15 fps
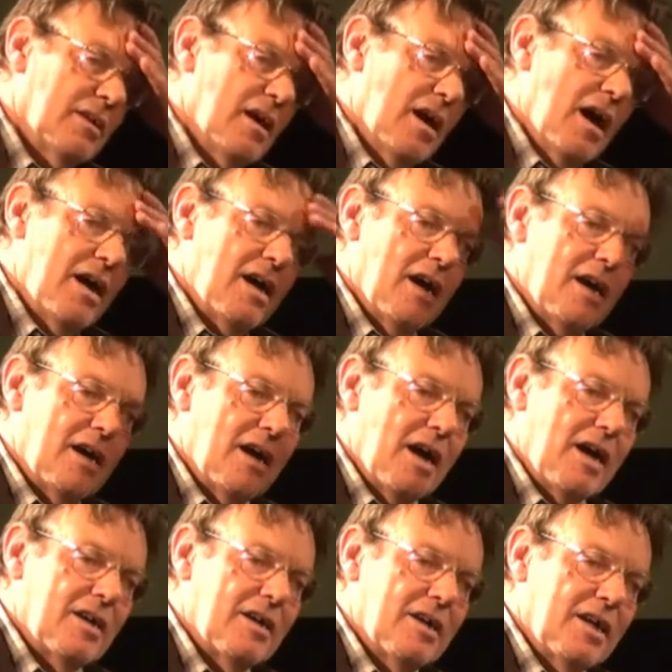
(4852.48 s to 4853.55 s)
Now,
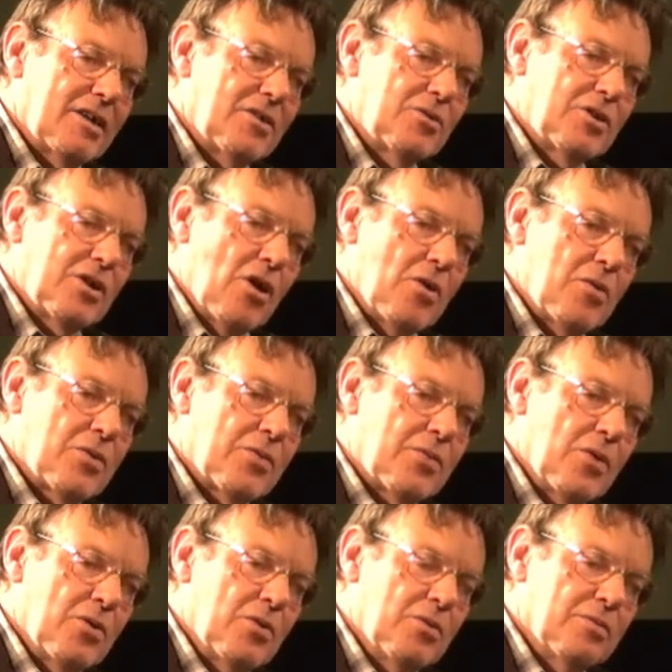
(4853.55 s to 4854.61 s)
I, I, I could go
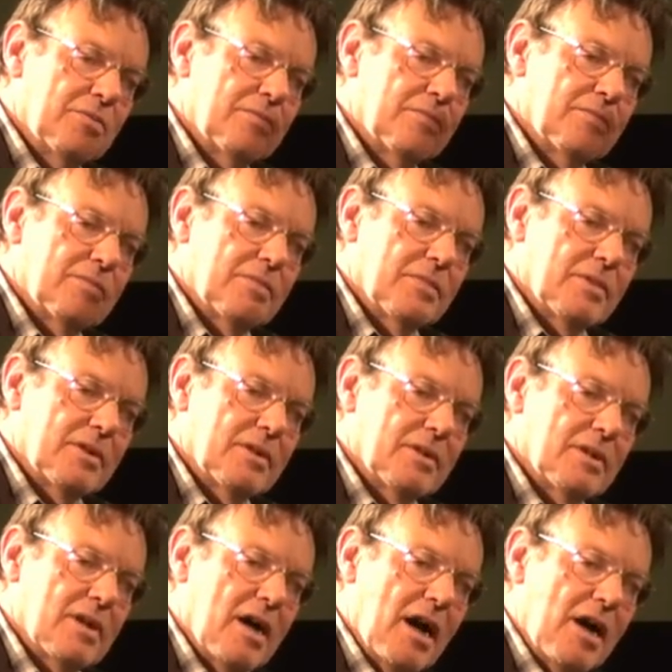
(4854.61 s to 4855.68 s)
through,
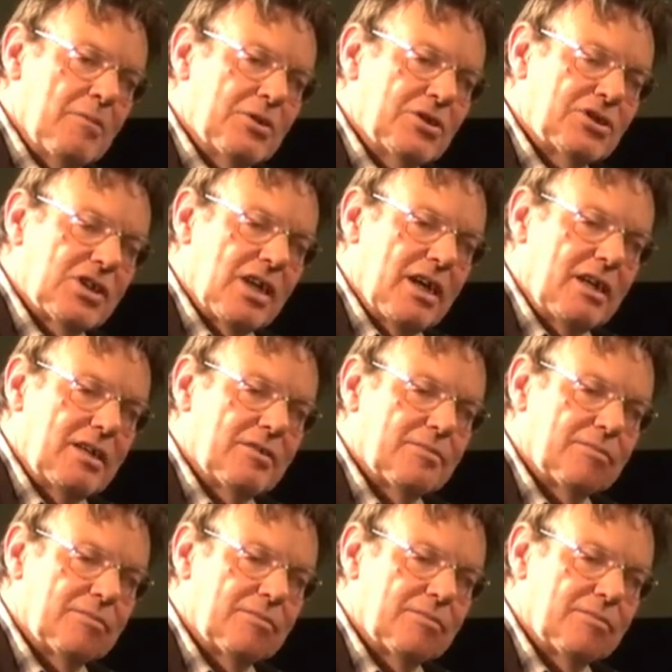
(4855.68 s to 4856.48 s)
I would say,